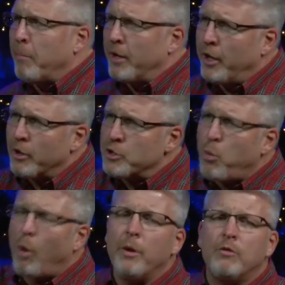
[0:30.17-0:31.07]
But here's
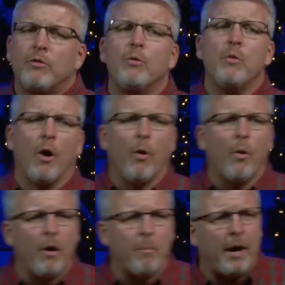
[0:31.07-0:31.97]
what we do know
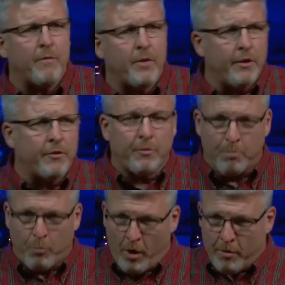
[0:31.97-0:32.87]
about these,
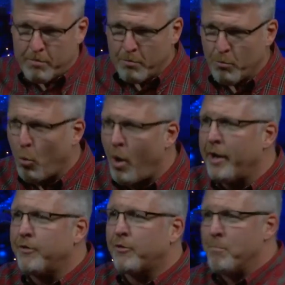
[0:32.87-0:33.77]
well,
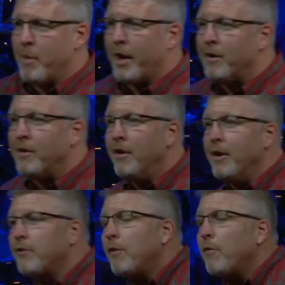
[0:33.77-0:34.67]
wise men
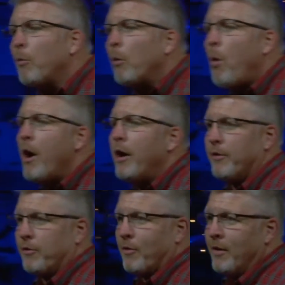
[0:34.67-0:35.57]
is that they were
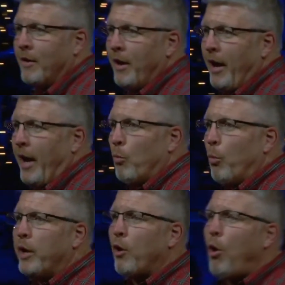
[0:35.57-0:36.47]
wise. And
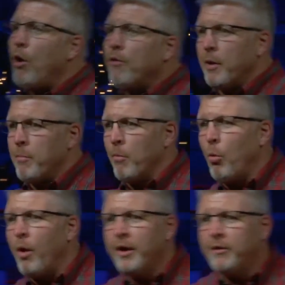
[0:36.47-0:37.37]
we call them
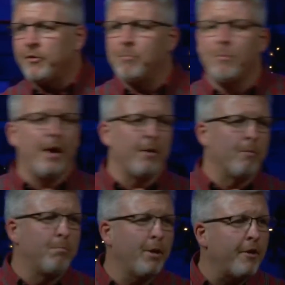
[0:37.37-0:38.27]
wise men
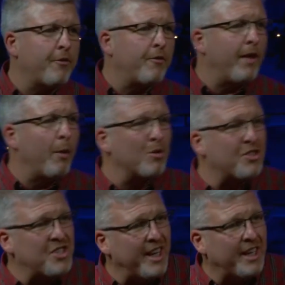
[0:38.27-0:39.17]
because they were
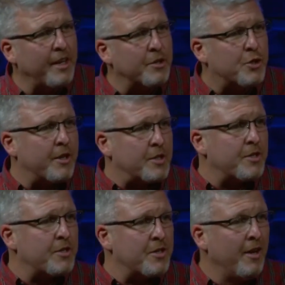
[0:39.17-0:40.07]
seeking
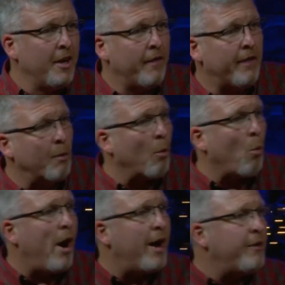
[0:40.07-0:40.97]
Jesus. They were
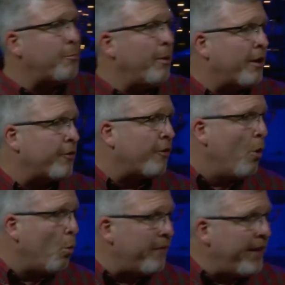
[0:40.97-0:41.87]
wise because
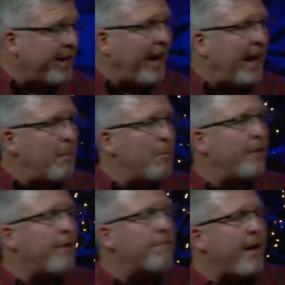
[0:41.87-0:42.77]
when they came and
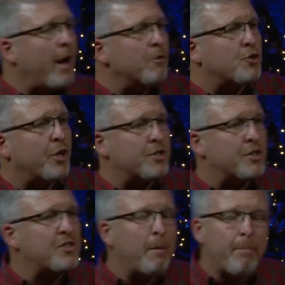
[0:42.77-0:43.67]
they found
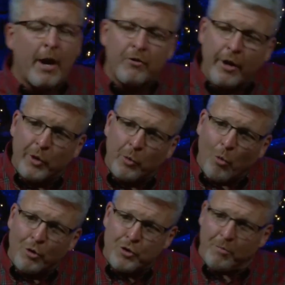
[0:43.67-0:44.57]
Jesus, they bowed down and
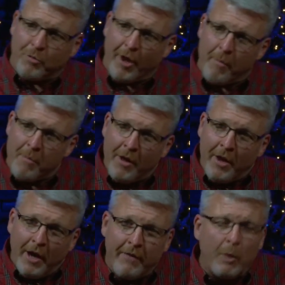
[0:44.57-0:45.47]
worshiped him.
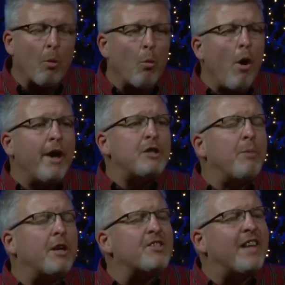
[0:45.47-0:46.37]
And they were wise
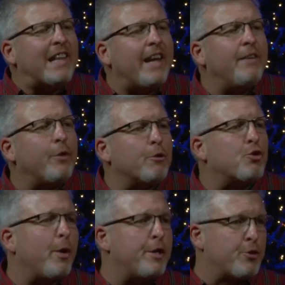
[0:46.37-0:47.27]
because they laid their
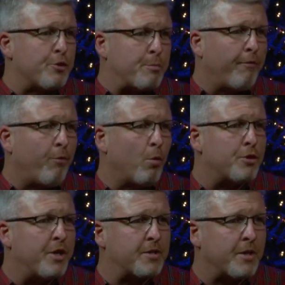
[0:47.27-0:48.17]
treasures before
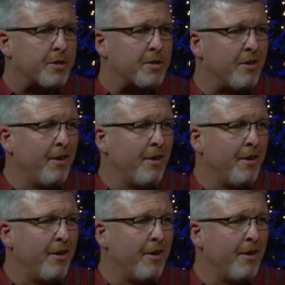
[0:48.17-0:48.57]
Jesus.